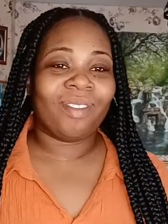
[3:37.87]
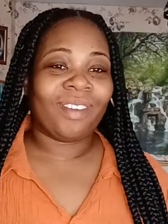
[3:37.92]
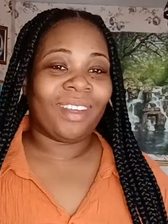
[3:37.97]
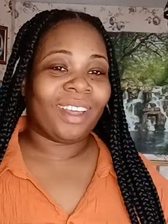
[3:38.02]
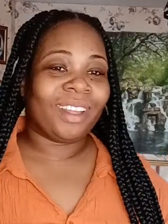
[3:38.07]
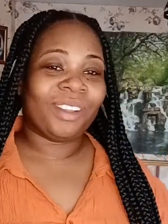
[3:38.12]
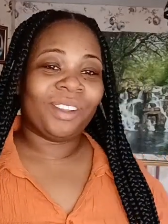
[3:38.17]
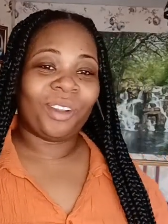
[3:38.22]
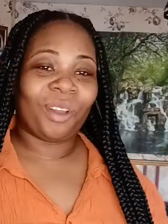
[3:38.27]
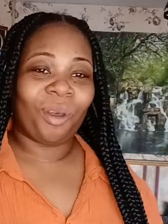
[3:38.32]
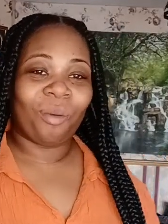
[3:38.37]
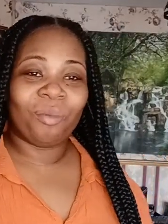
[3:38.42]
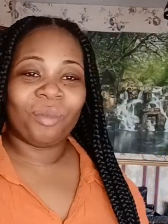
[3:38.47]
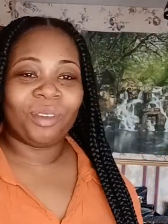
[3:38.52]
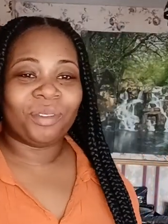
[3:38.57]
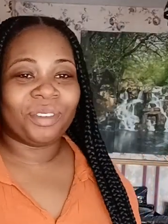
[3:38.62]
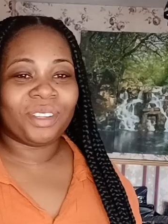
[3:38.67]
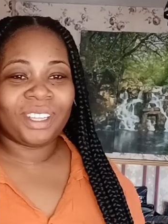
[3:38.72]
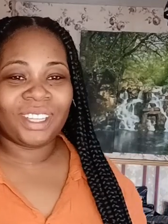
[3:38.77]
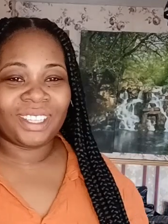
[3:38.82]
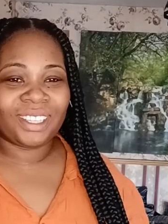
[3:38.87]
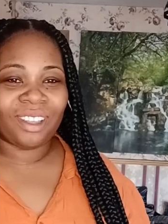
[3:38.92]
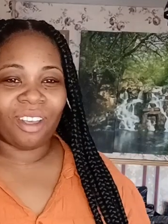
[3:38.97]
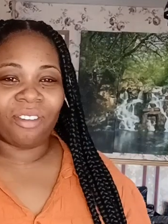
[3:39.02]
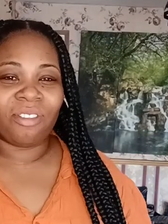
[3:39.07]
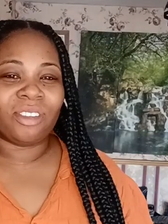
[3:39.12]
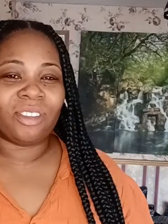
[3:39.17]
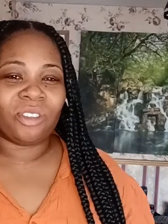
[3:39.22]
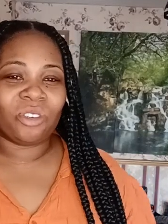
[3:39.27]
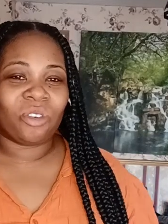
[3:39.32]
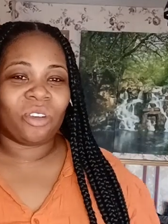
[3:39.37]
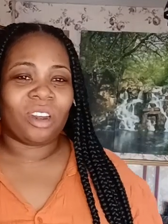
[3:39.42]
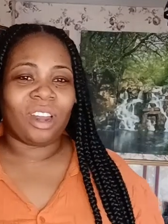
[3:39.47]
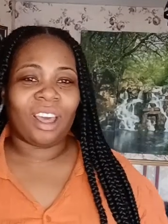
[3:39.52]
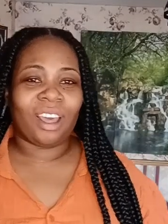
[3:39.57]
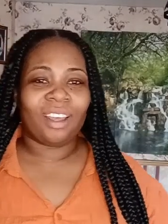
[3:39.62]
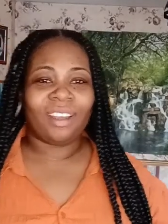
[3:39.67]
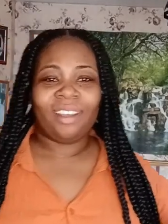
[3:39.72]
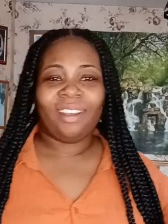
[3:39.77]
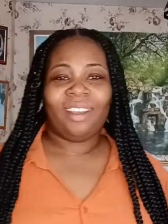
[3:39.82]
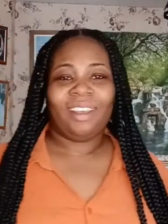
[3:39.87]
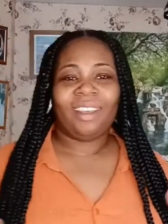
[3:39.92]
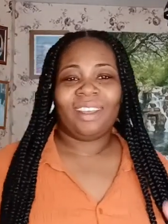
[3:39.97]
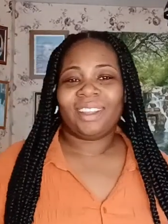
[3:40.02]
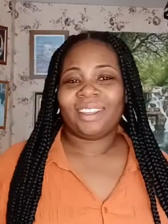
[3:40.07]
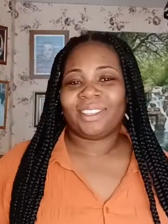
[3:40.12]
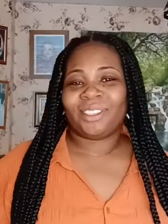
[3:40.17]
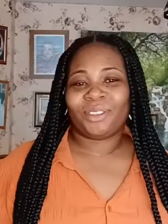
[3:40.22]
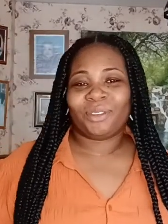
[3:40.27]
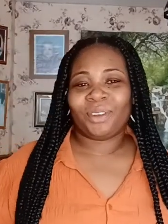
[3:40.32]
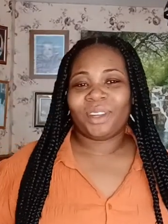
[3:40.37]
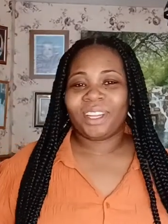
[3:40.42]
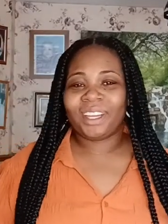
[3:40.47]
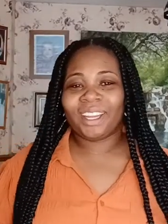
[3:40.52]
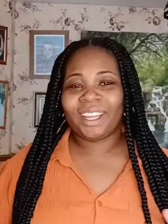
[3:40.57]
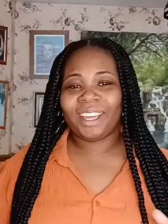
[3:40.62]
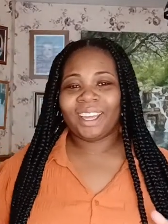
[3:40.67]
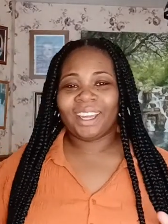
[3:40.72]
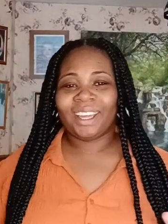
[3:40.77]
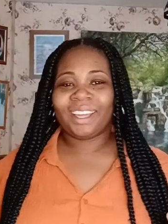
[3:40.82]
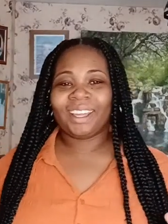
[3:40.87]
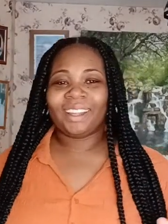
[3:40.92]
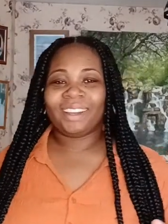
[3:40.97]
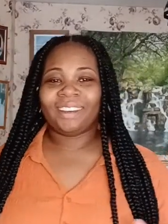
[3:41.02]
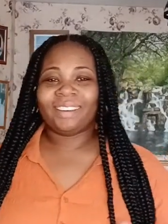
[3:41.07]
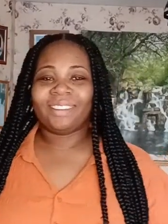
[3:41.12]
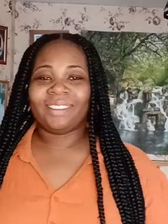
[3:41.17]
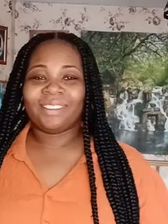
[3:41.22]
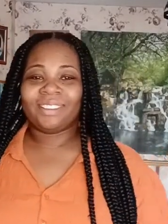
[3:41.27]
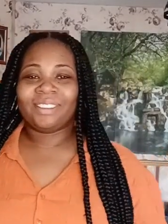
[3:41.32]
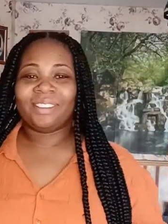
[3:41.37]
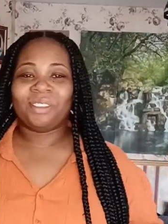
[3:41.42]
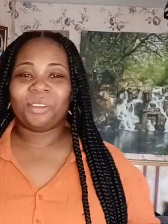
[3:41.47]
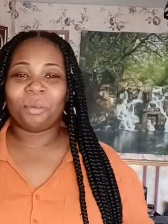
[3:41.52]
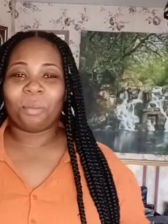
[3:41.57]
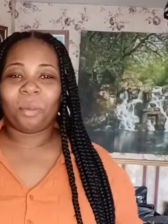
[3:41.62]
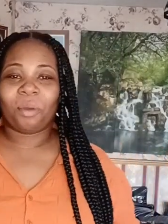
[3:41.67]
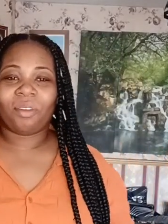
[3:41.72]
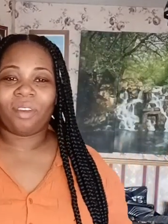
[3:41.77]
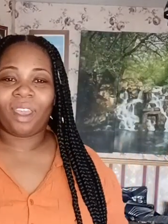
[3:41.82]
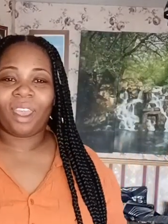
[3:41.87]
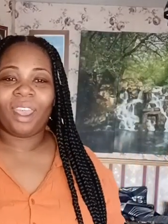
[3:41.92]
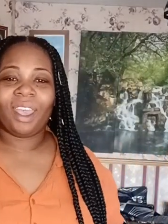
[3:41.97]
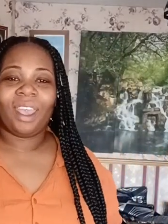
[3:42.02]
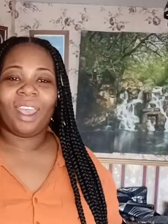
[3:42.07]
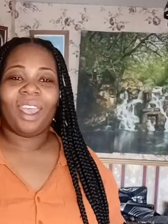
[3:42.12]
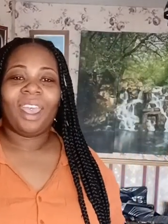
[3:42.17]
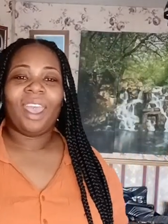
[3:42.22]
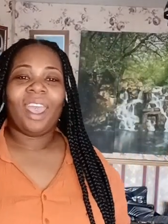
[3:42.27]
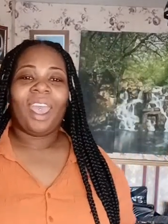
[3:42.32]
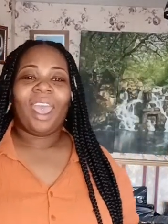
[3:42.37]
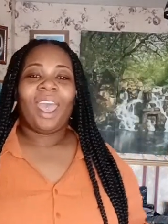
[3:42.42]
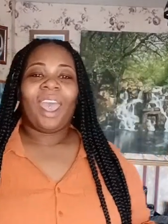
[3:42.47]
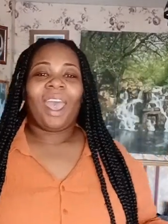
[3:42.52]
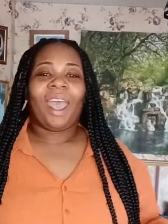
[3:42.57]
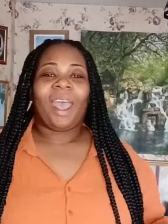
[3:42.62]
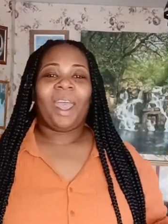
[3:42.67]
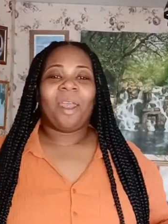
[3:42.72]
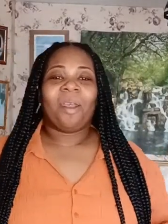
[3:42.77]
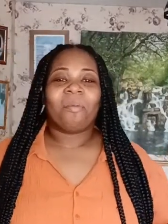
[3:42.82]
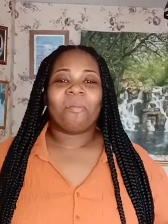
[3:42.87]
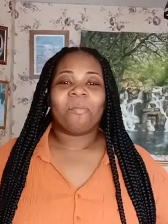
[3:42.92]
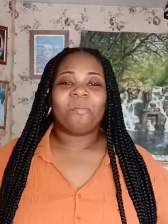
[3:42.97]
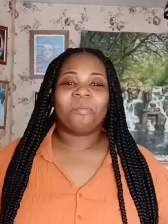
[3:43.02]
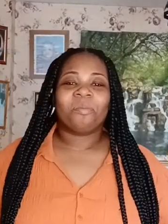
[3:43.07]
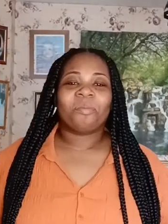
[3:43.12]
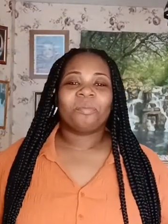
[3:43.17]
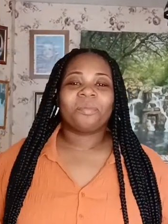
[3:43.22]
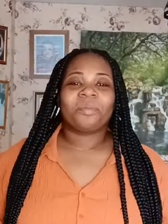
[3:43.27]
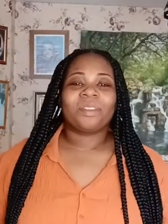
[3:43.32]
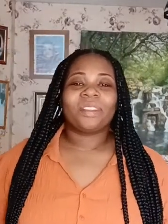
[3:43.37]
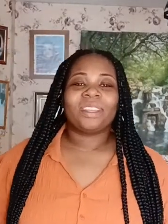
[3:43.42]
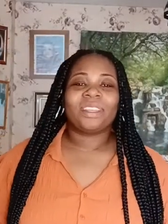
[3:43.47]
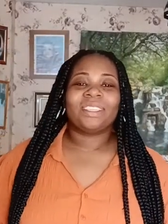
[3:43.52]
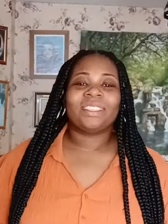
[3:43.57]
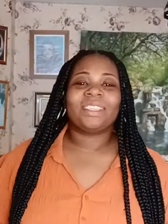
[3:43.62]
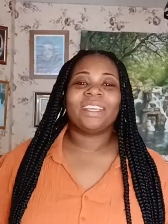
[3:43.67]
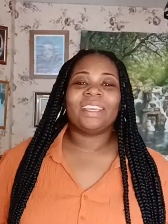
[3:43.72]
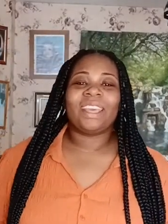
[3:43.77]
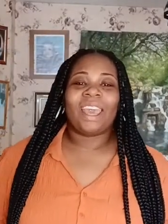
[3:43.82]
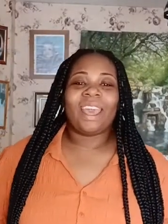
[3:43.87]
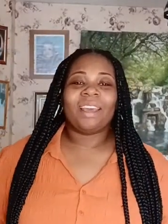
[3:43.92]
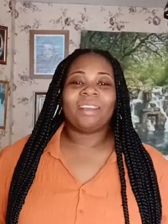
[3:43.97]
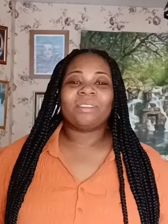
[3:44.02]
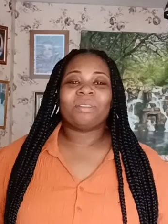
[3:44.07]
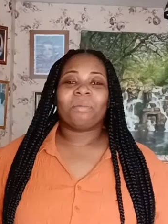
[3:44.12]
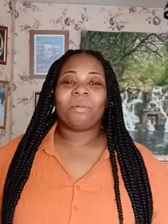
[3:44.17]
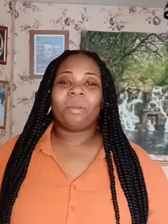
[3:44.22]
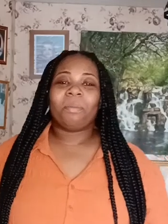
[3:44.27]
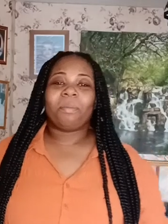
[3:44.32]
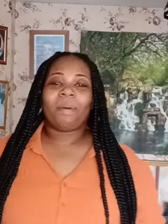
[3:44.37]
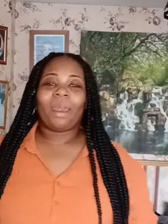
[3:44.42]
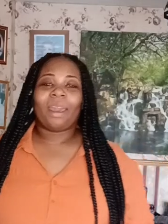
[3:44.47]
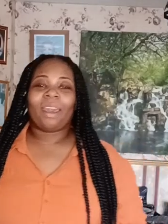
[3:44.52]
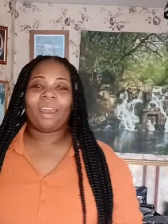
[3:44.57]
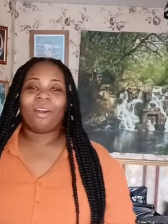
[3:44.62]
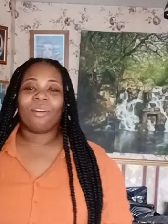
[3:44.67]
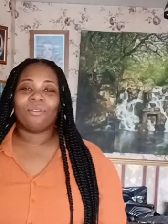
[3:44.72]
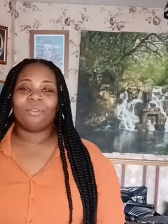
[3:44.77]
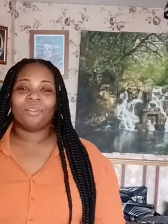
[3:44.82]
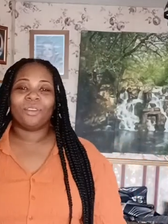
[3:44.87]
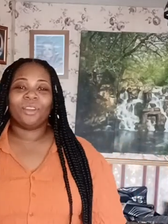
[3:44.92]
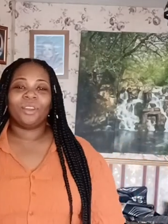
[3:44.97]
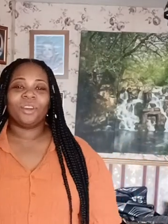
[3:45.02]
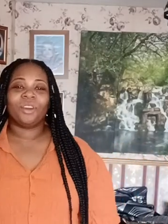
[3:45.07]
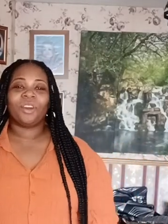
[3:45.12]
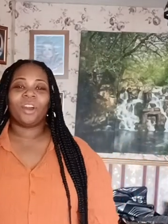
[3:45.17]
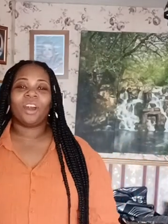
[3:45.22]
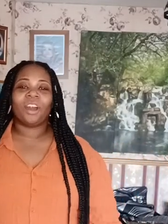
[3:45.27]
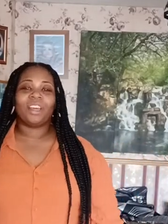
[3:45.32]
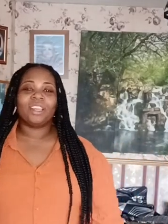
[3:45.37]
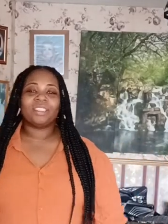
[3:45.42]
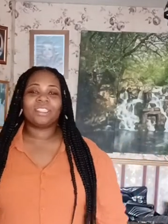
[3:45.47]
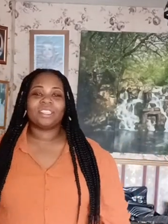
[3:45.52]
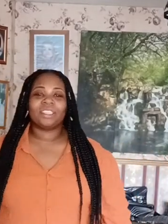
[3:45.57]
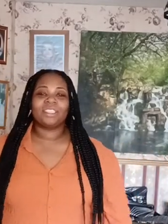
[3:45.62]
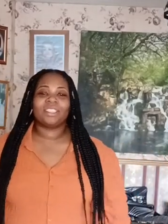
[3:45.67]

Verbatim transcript: I don't know, I'm loving this orange colour. It's really summery. Um, so yeah, so I'm going to back out for you guys so